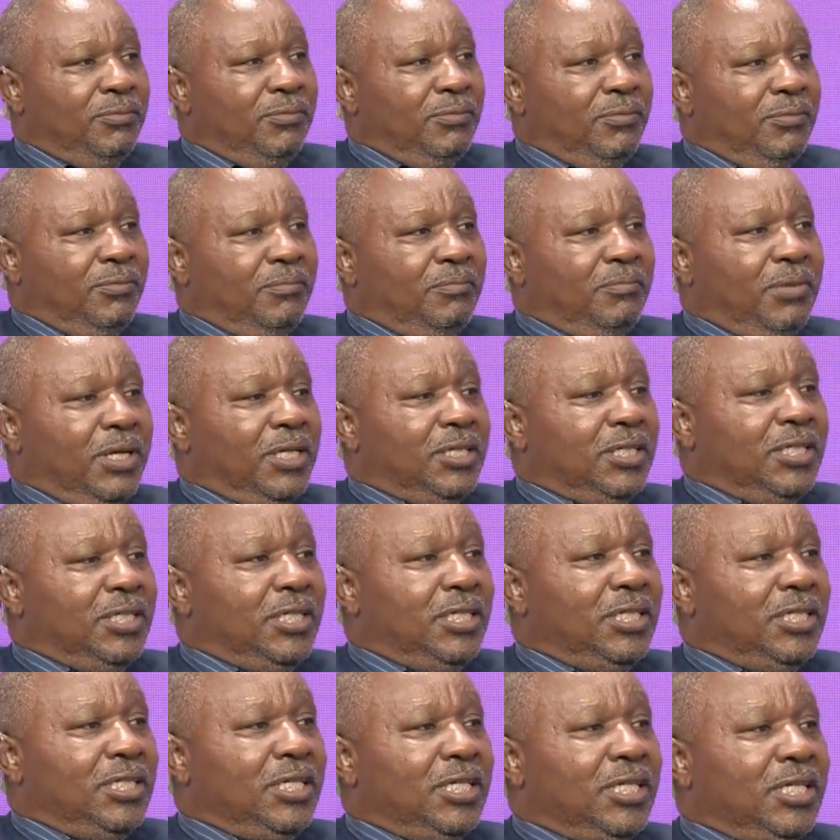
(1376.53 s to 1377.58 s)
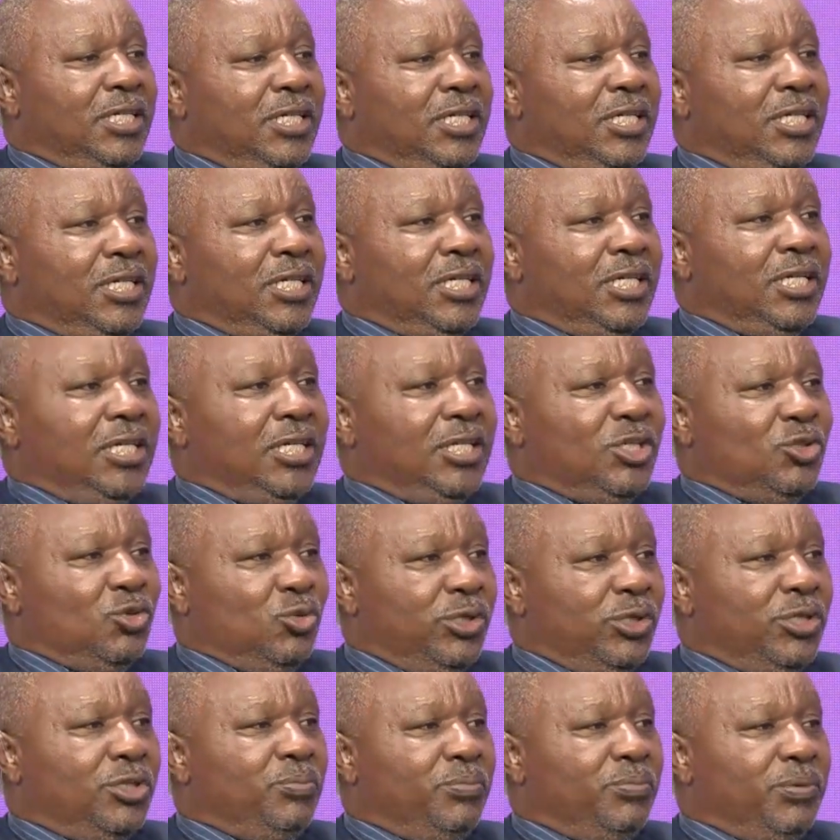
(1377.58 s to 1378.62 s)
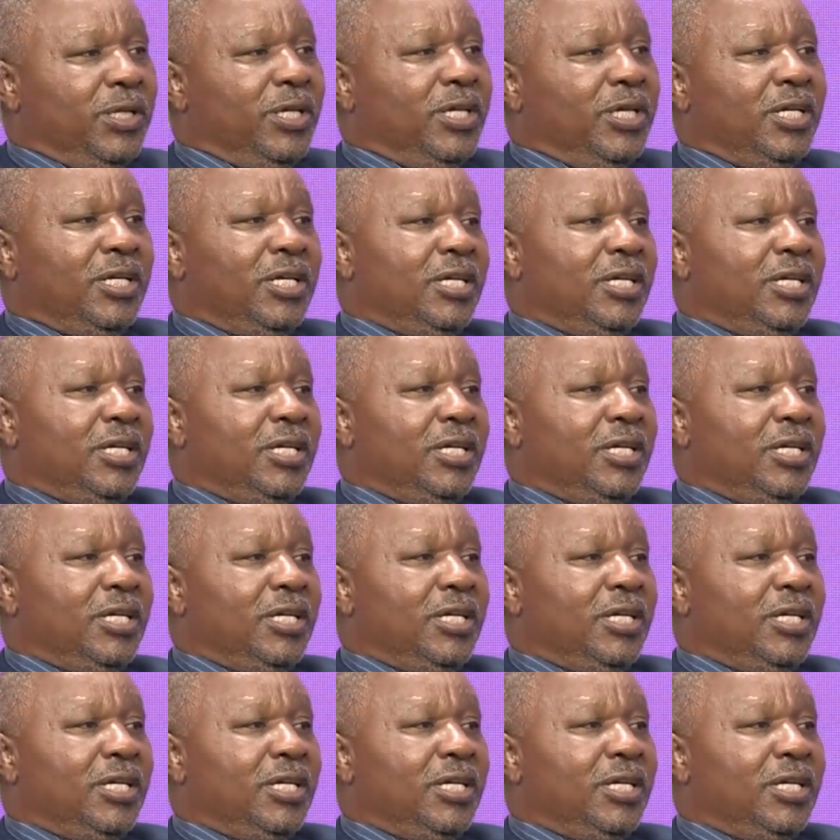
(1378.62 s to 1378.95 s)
But as we speak,